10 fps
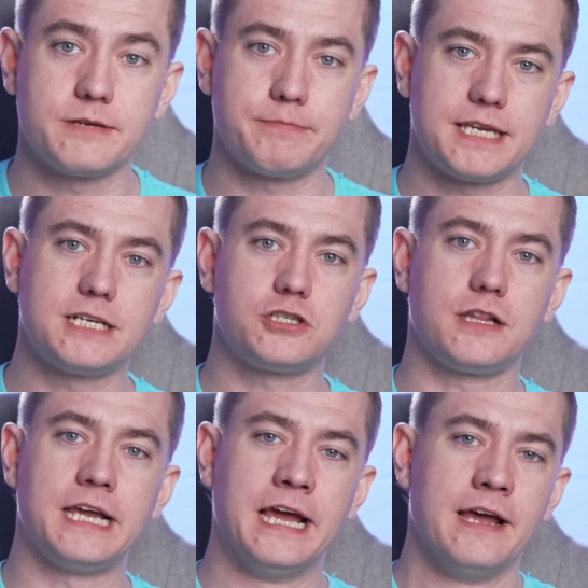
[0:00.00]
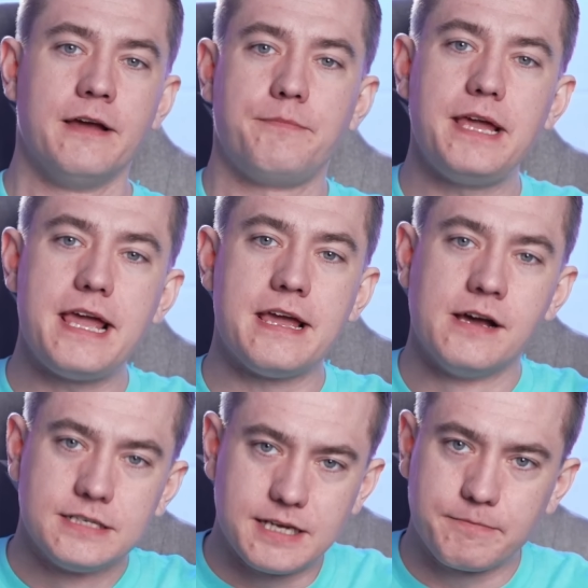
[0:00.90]
It could potentially be
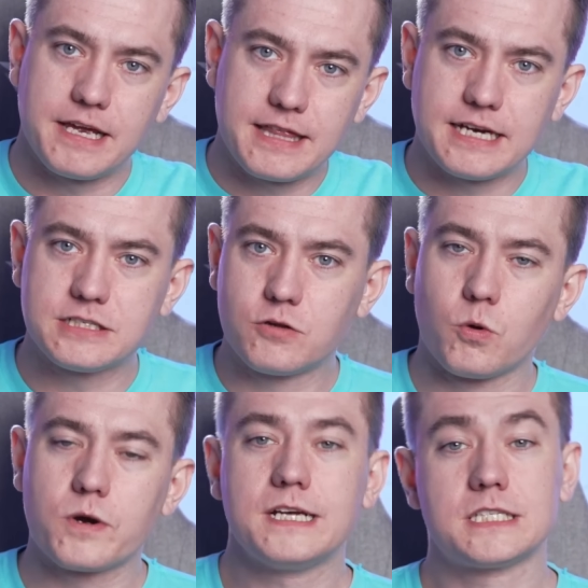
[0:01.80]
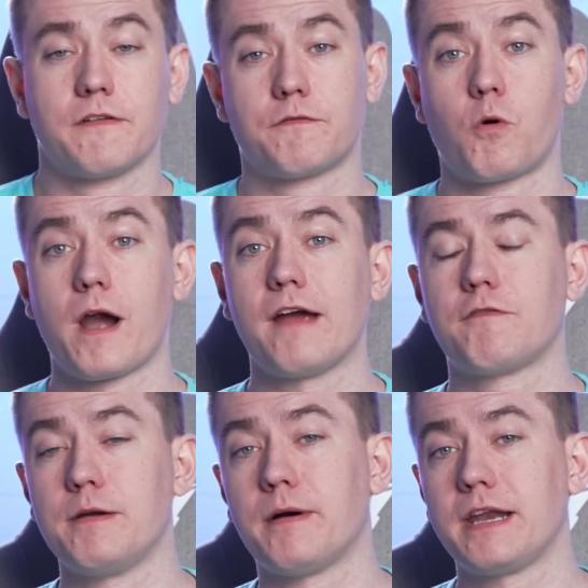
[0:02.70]
something that is glorious for
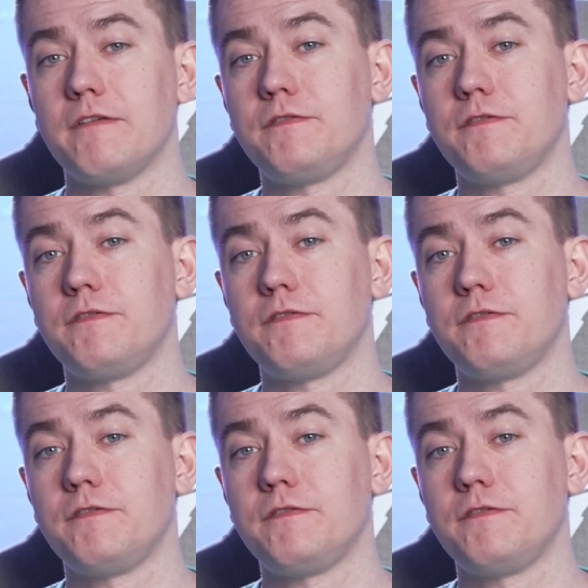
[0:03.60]
everybody,